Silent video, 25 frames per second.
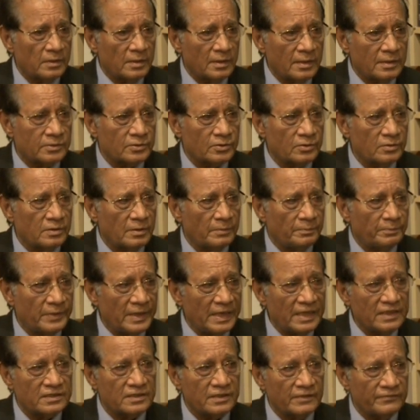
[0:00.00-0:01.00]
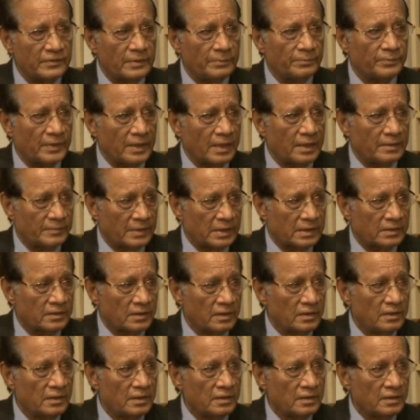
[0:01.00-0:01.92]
also the place of employment.